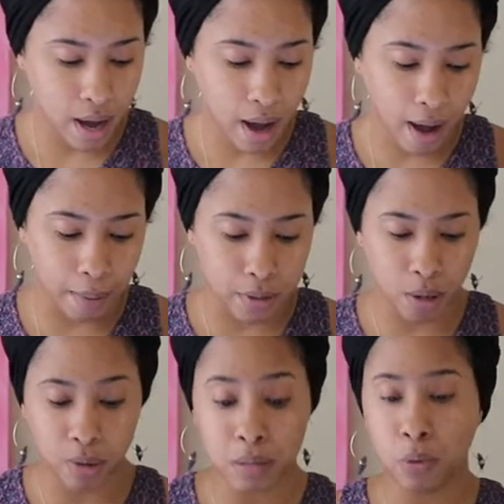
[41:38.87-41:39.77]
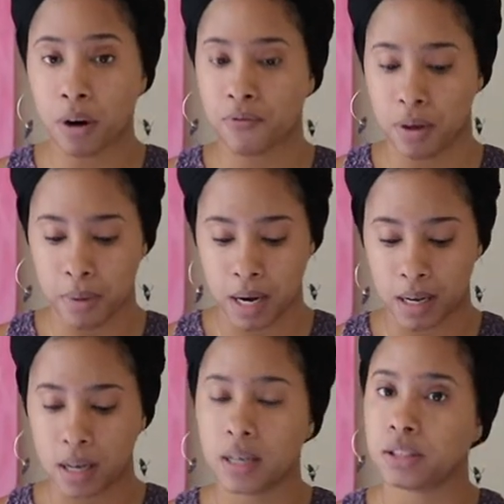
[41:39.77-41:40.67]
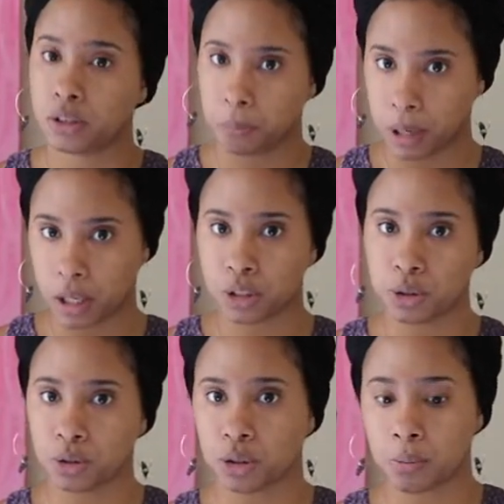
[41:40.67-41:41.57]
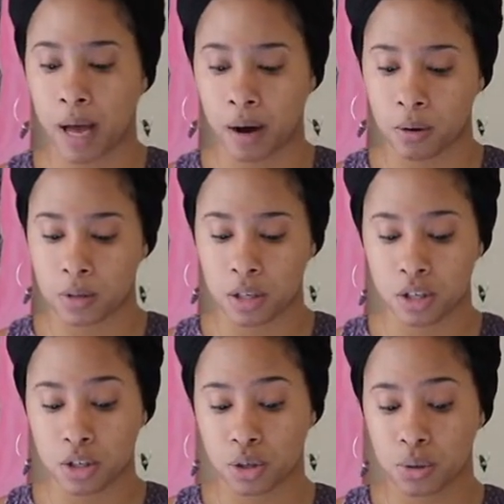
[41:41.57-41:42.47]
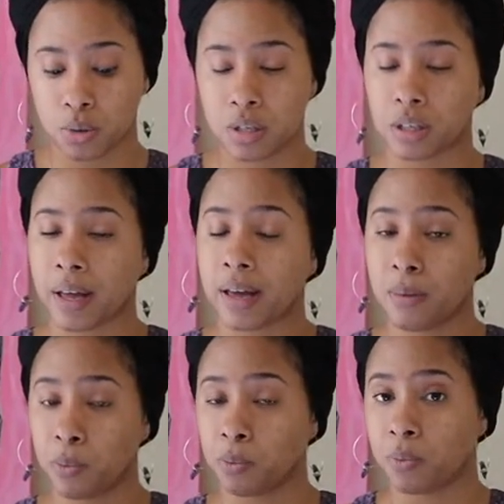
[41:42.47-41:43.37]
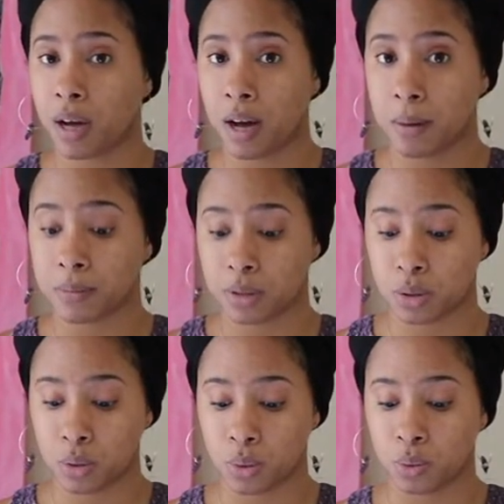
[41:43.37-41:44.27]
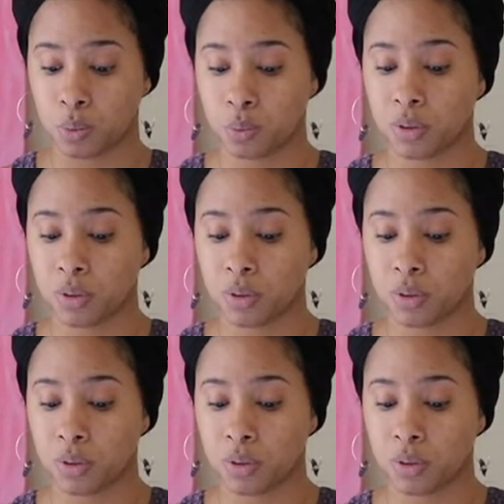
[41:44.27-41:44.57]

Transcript: Um, so it's more feminine to pick and choose your battles and to choose to let him um, to